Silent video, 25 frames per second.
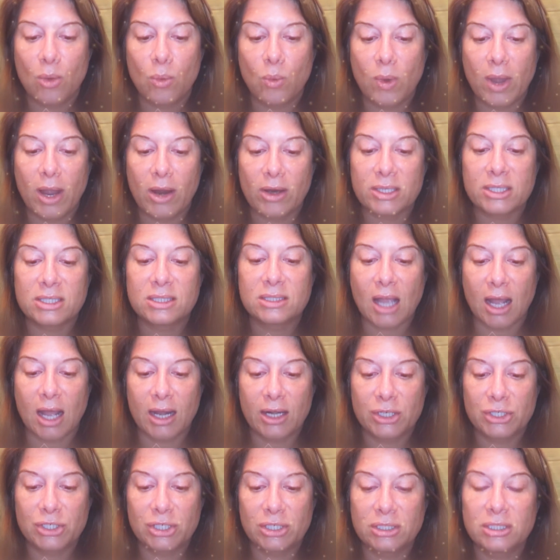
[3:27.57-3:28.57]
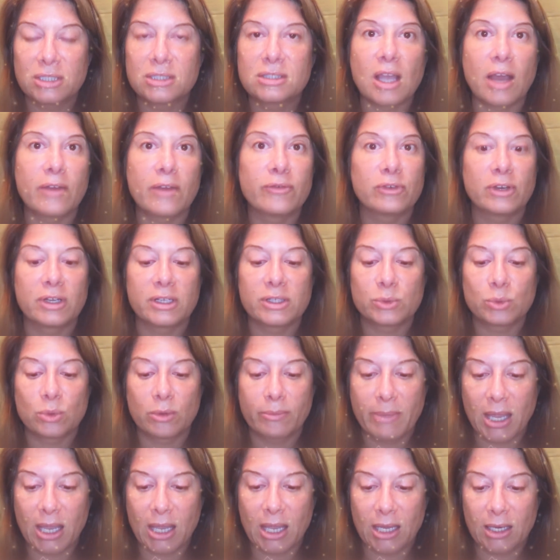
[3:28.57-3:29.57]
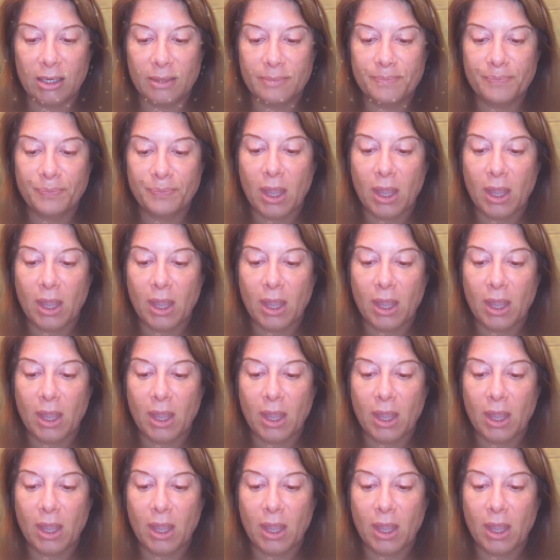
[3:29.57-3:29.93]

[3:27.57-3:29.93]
where astonishing discoveries were made.